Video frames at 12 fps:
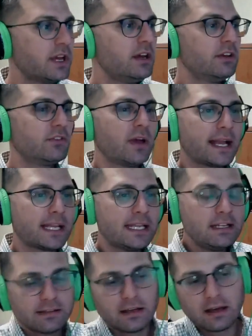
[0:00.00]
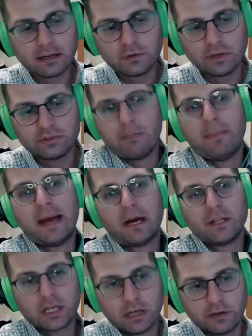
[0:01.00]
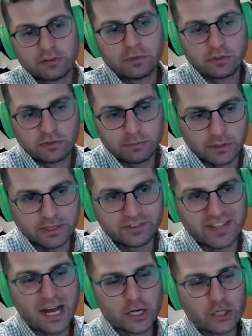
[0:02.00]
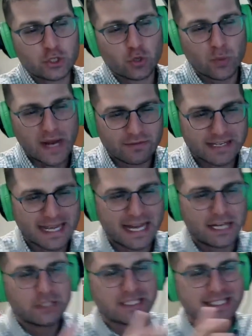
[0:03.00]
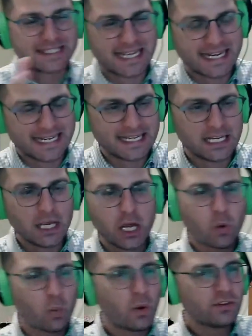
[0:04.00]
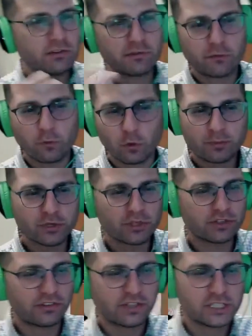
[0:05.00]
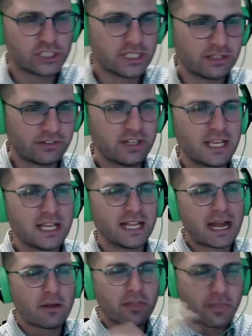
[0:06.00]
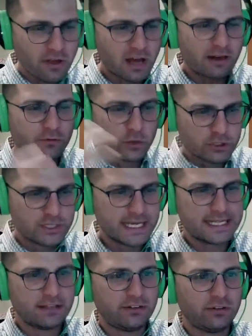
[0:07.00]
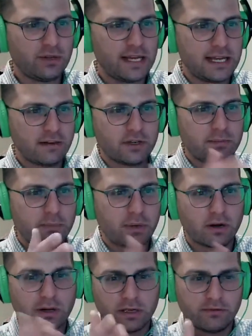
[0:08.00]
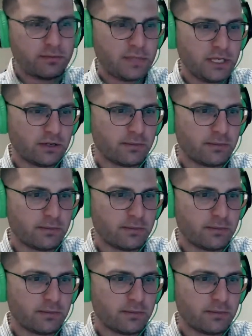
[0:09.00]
So can you talk to us about the customer experience? How do you craft it? How do you design it? What's informed your decisions? Like, how thoughtful do you get into every part of the meal?